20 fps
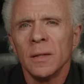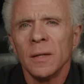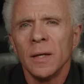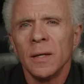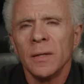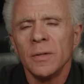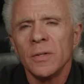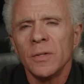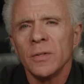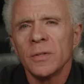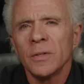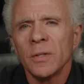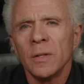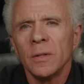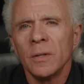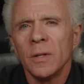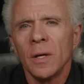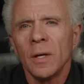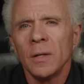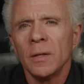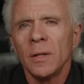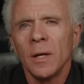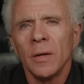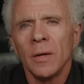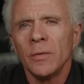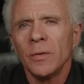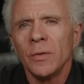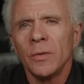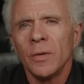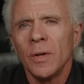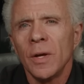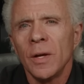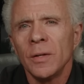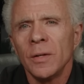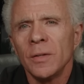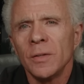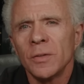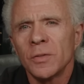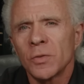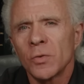And, you, and, and,
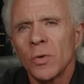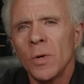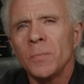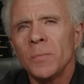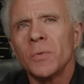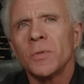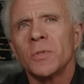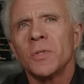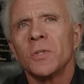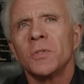and the scriptures,